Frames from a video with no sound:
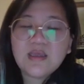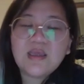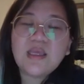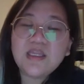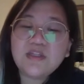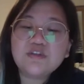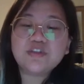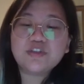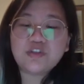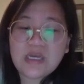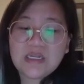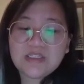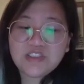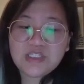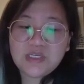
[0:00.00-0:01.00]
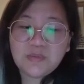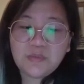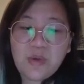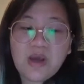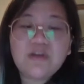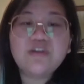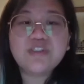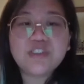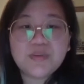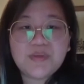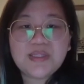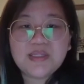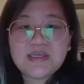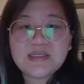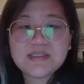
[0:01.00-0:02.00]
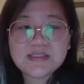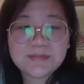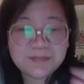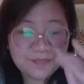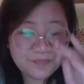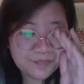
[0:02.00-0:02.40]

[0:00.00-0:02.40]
in your strategy while you're doing this.